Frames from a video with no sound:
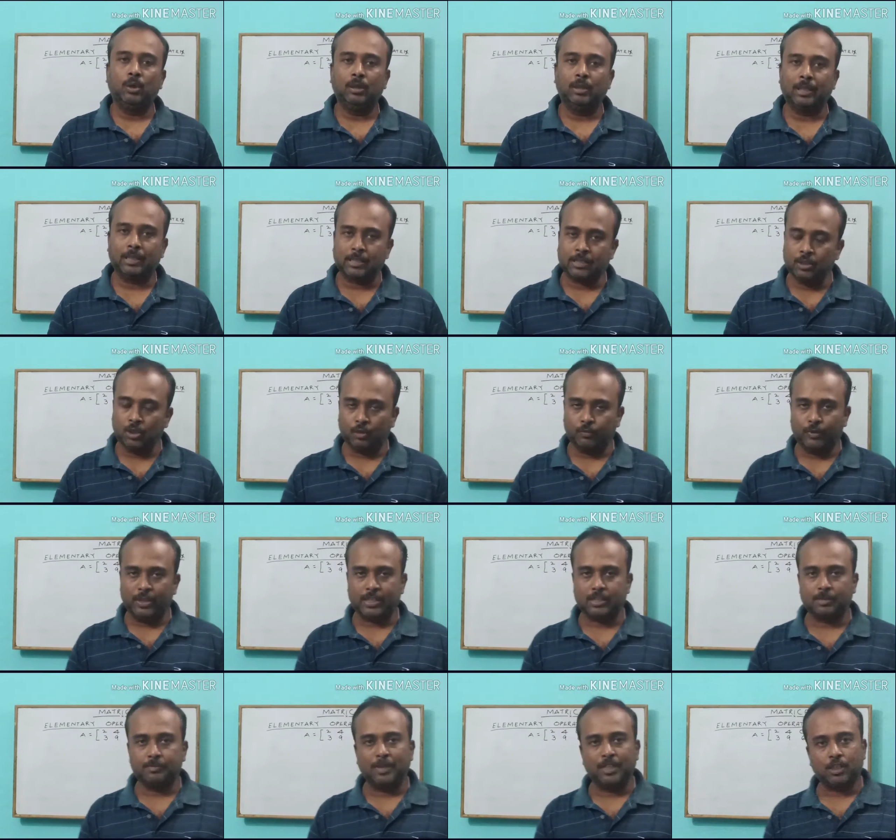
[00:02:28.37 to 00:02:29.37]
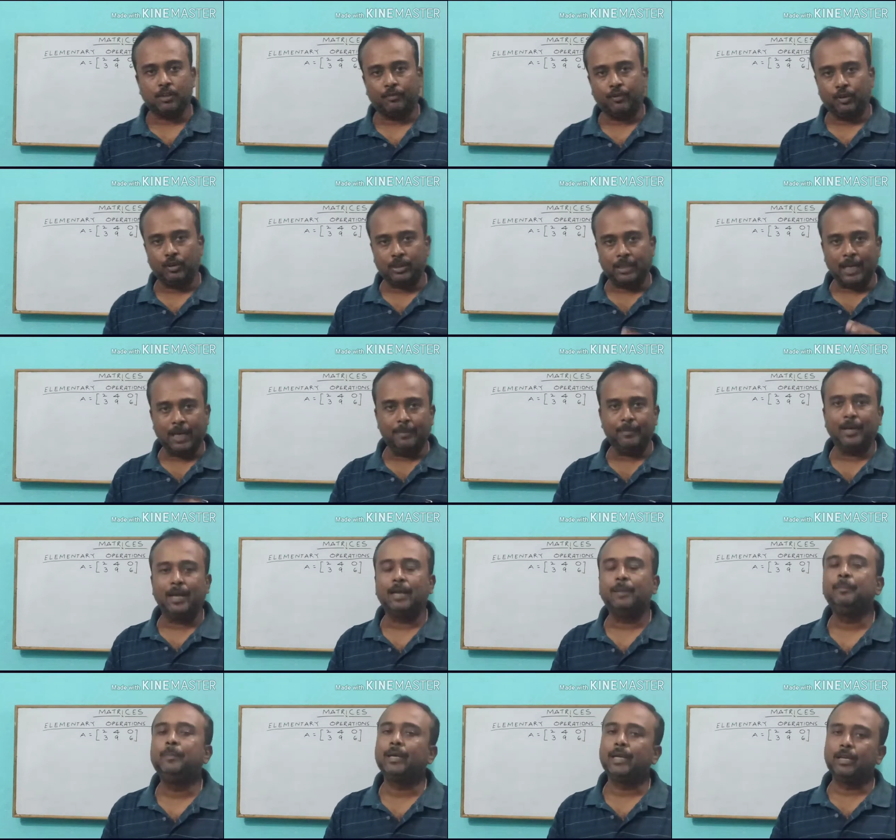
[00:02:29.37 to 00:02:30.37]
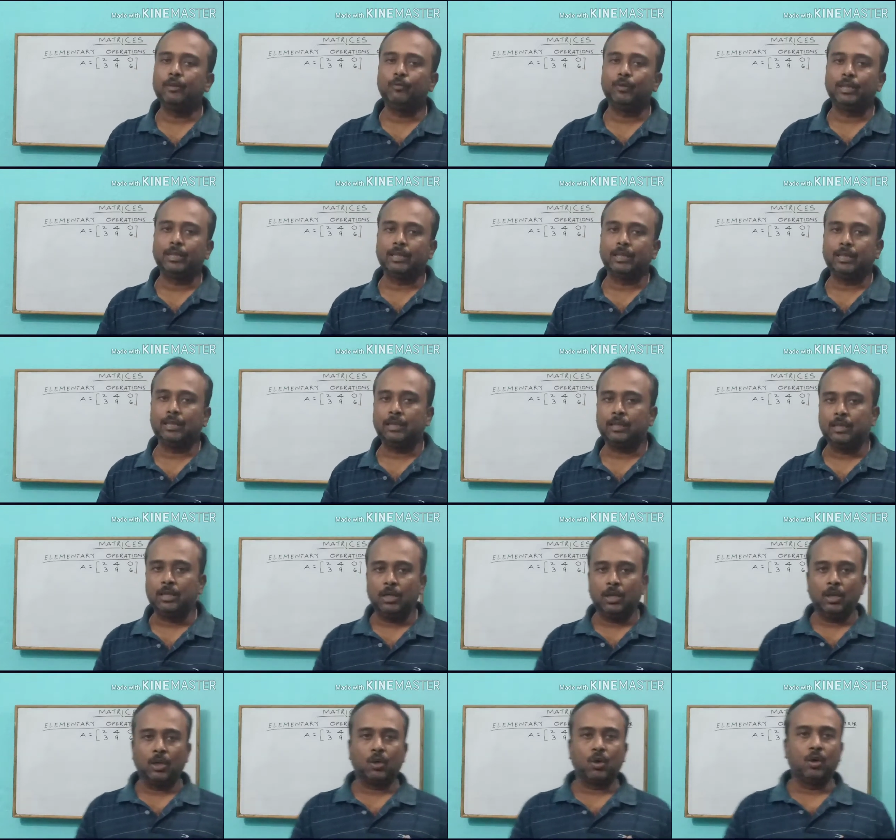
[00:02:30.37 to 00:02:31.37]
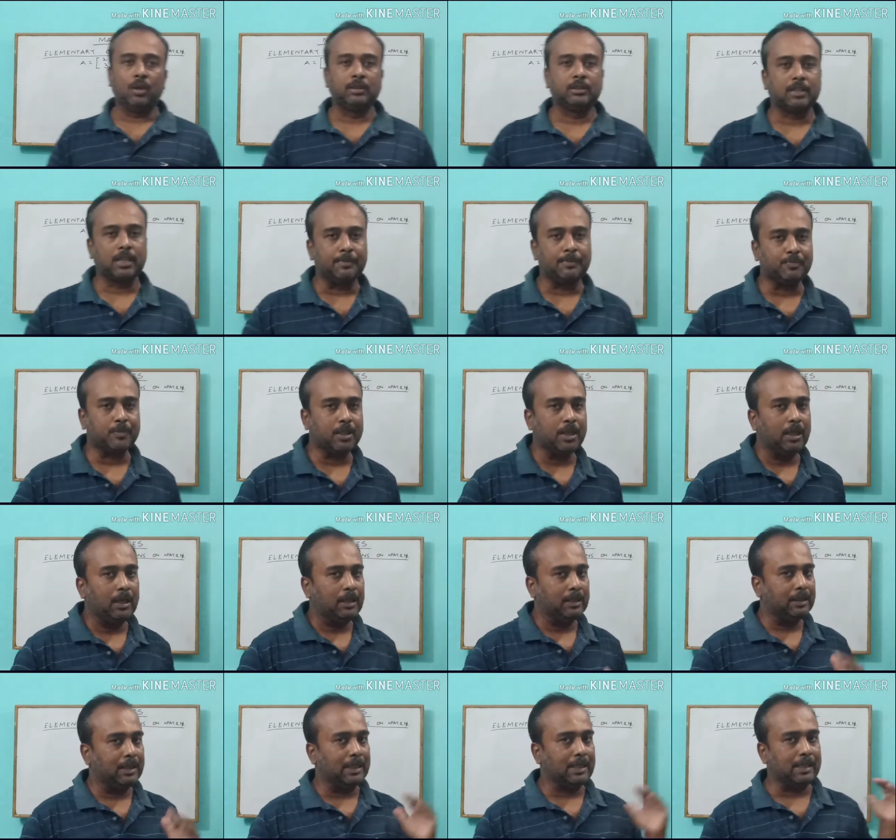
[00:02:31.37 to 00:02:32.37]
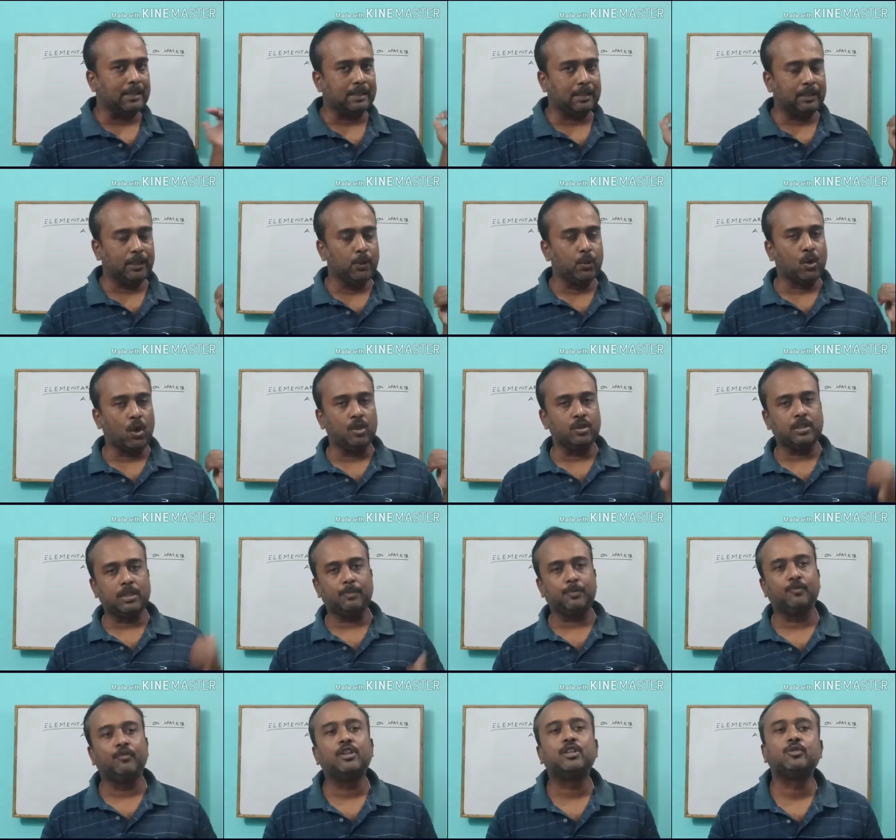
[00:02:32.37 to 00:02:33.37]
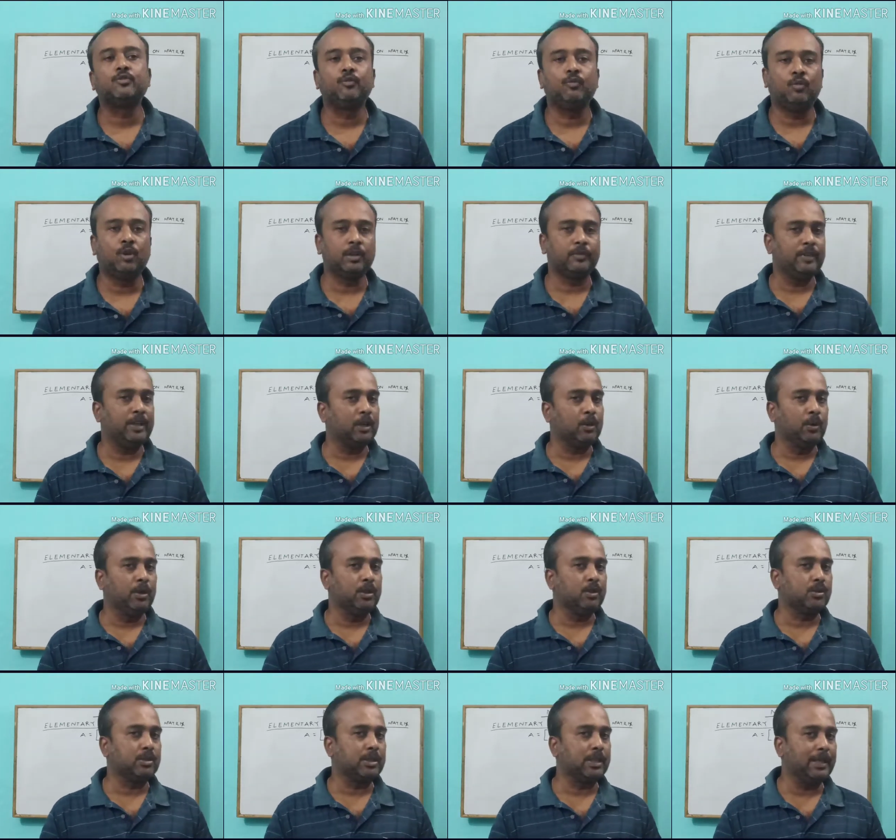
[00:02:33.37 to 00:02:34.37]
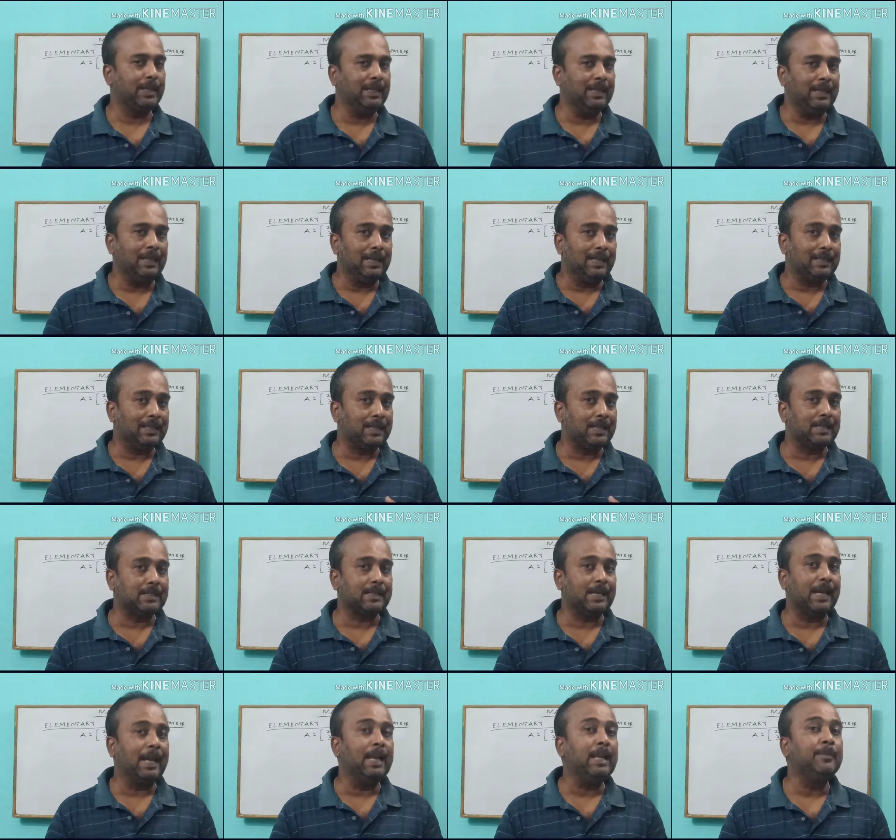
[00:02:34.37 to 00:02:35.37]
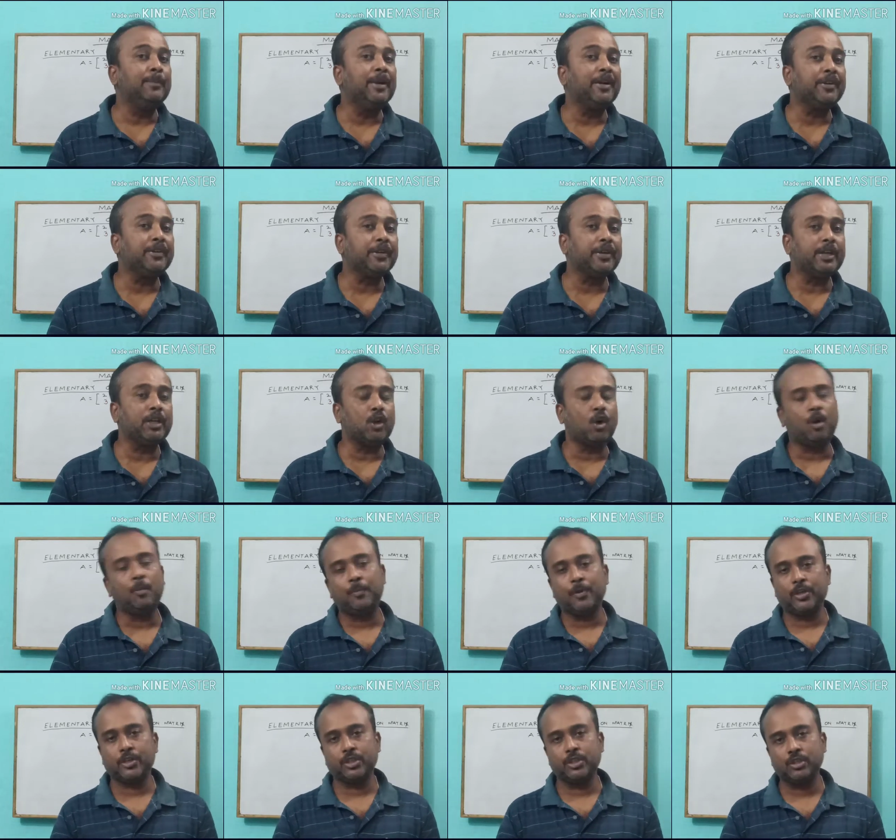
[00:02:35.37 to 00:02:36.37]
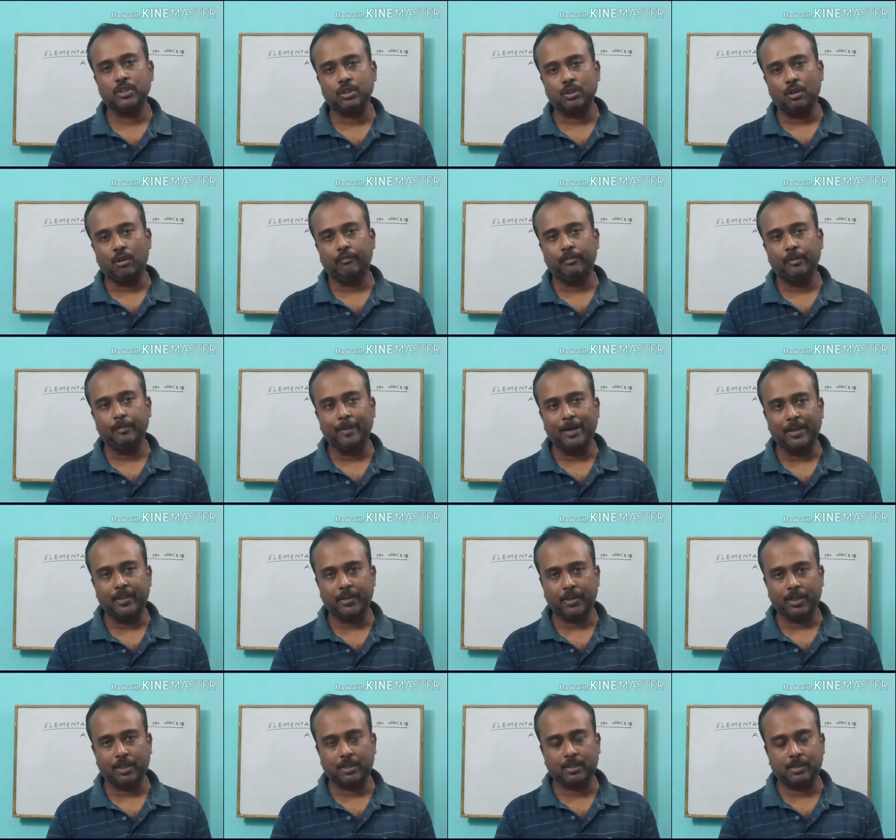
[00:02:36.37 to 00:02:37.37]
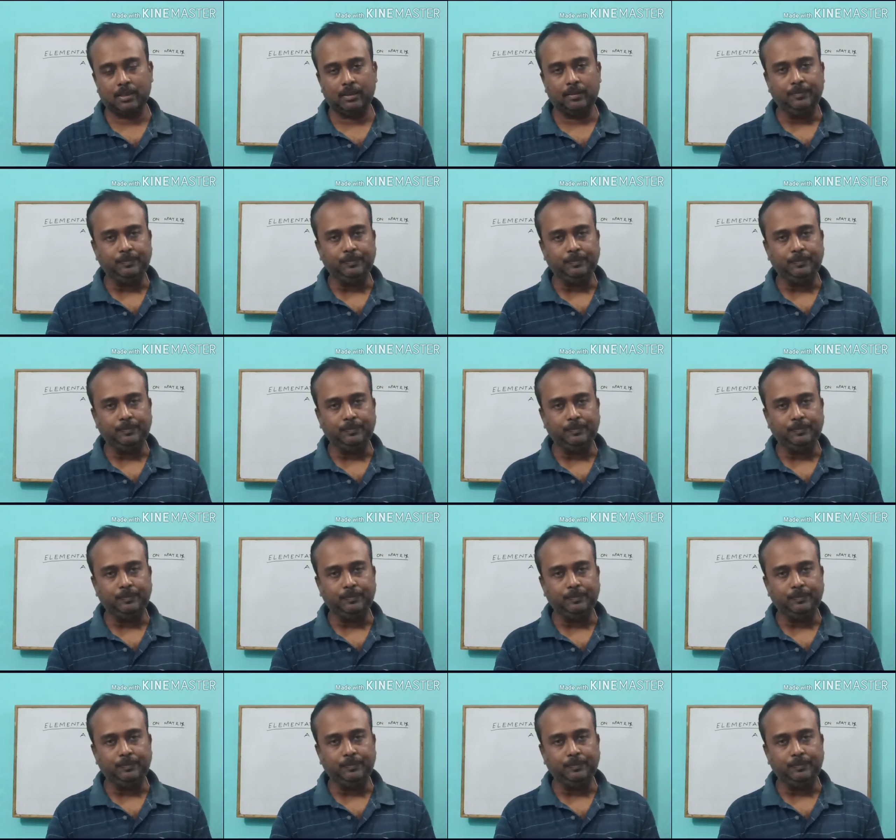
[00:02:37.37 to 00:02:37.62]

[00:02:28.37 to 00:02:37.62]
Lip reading: Let us not waste much of our time and begin with the concept, that is a new concept, but what we are going to study, that is elementary operations of a matrix.